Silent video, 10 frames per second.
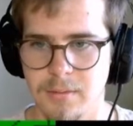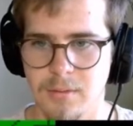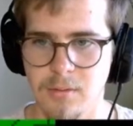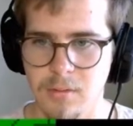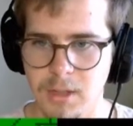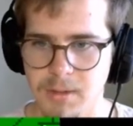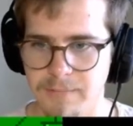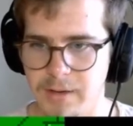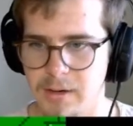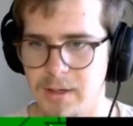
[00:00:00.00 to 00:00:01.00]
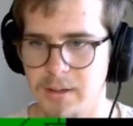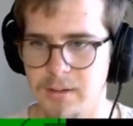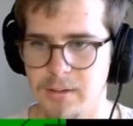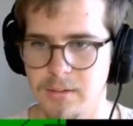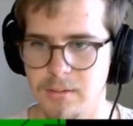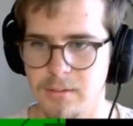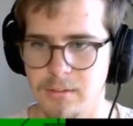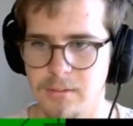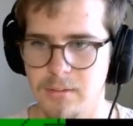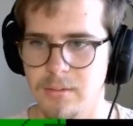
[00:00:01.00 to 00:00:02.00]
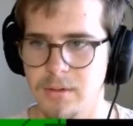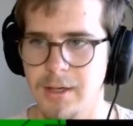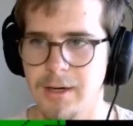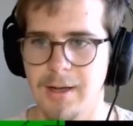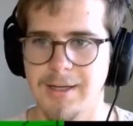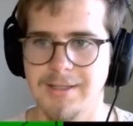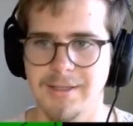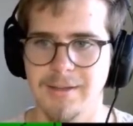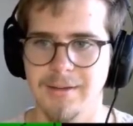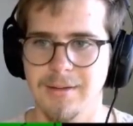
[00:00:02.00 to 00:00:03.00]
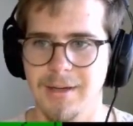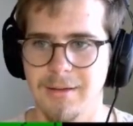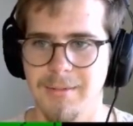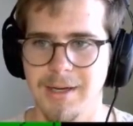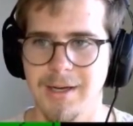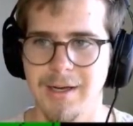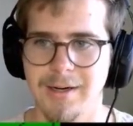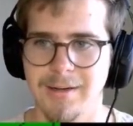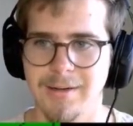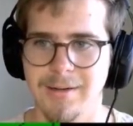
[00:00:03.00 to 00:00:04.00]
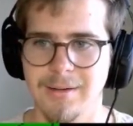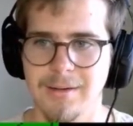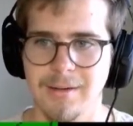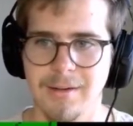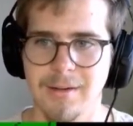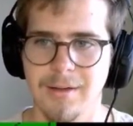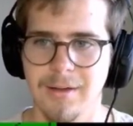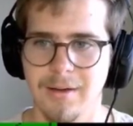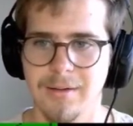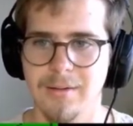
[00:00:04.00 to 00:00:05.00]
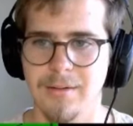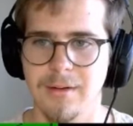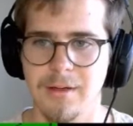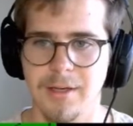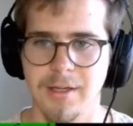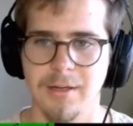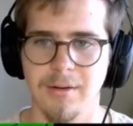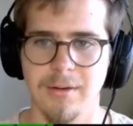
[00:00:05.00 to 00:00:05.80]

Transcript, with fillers: Woo! Give me the fairy. And I lost it. Oh my god. Oh. Oh, thank you.